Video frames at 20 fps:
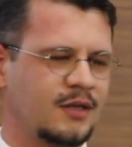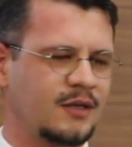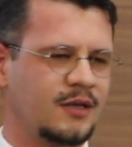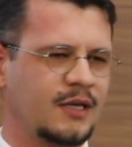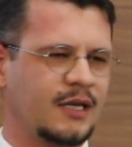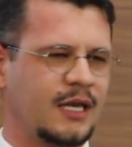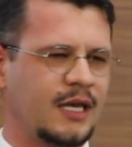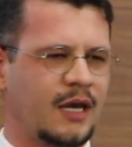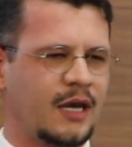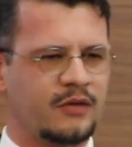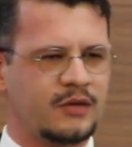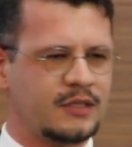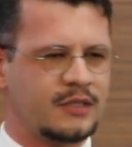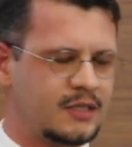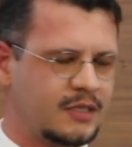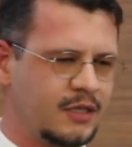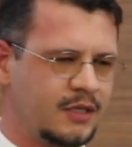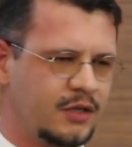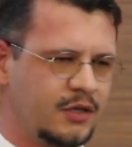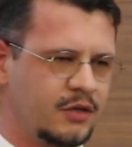
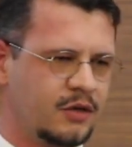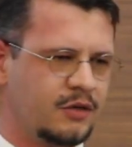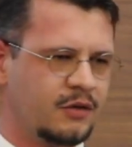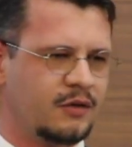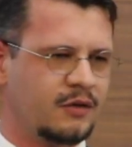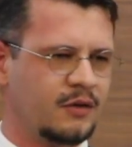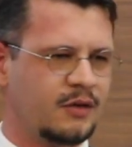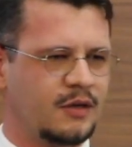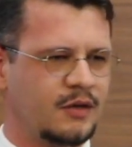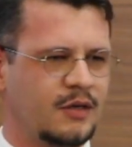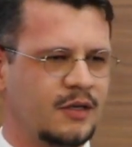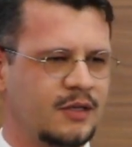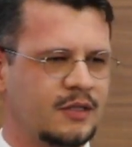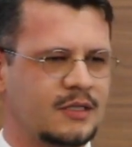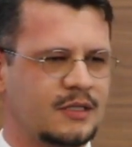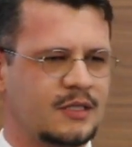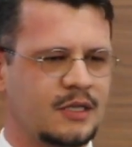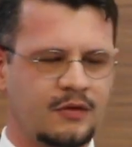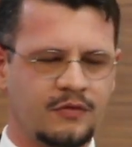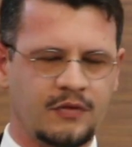guarantee you
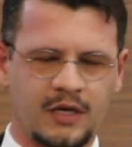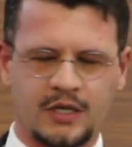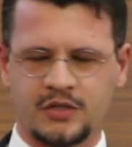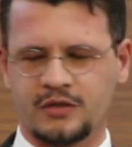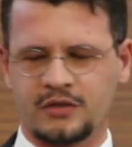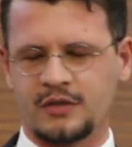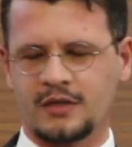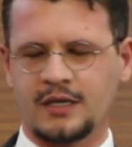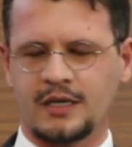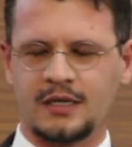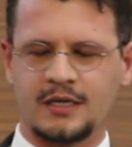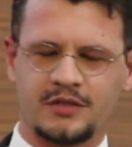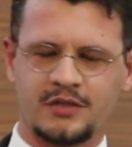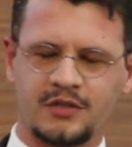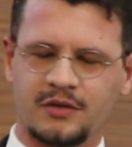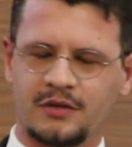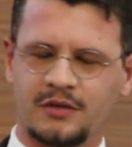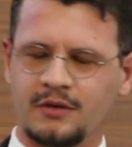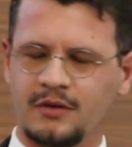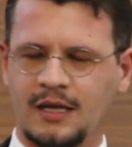salvation and
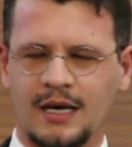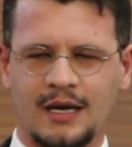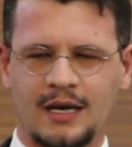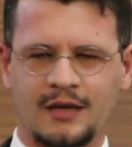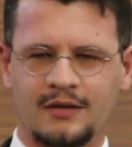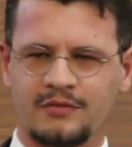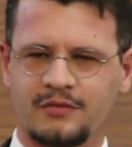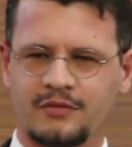eternal life.